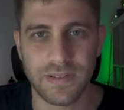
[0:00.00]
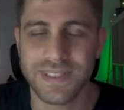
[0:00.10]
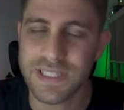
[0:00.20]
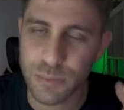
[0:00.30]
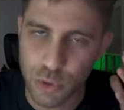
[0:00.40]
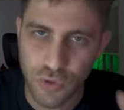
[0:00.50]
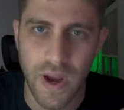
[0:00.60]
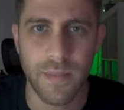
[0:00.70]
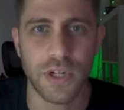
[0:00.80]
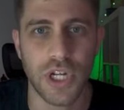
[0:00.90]

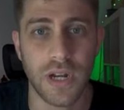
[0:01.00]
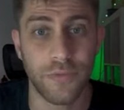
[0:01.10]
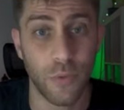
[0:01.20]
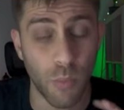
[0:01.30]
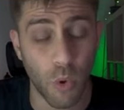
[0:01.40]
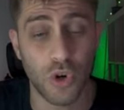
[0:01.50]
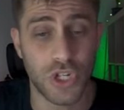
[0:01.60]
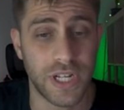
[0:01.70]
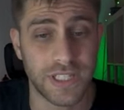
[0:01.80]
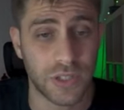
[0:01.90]
subscribe my channel for more
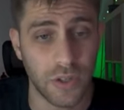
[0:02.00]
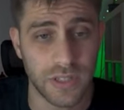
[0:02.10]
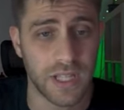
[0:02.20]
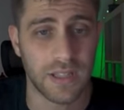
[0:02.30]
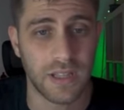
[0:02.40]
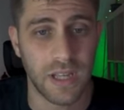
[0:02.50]
chess content.